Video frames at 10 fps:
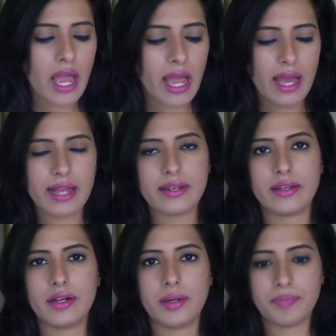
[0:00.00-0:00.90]
and
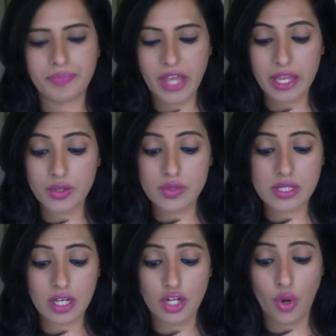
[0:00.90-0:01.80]
I use
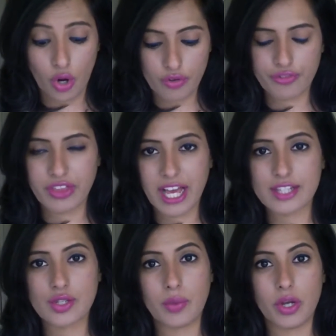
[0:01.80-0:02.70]
a lot of
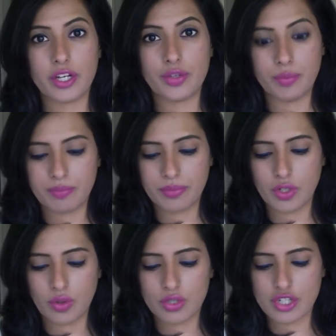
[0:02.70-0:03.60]
that, so I wanted to
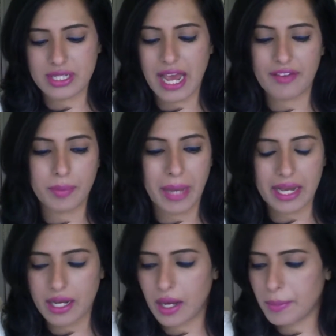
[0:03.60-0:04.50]
just have a
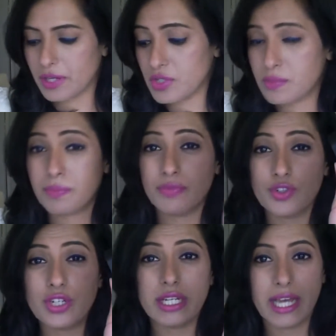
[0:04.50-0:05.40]
backup, and I was
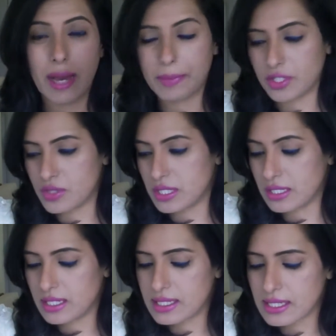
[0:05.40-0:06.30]
really happy to see
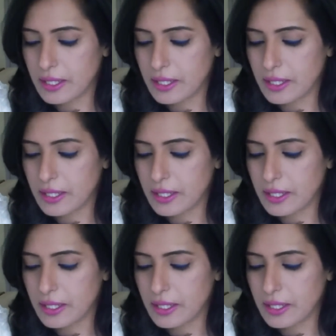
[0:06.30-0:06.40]
this.